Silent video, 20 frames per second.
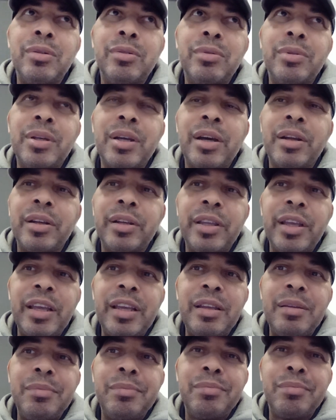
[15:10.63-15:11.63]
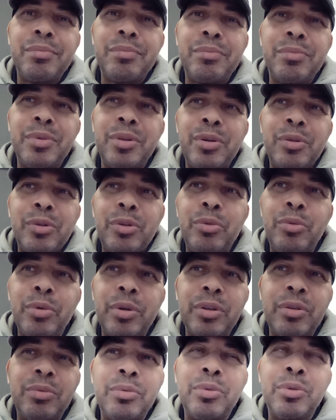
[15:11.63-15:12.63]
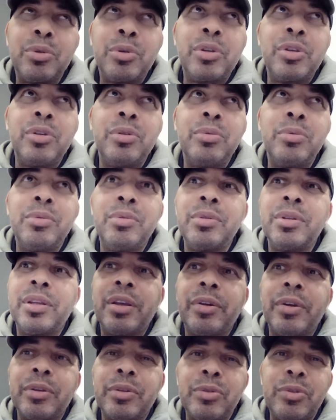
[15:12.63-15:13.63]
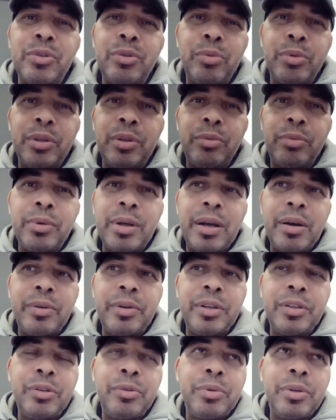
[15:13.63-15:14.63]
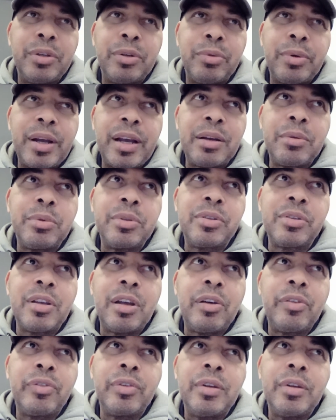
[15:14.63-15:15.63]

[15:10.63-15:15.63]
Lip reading: kind of game. You real cute characters. You run around and you interact with stuff.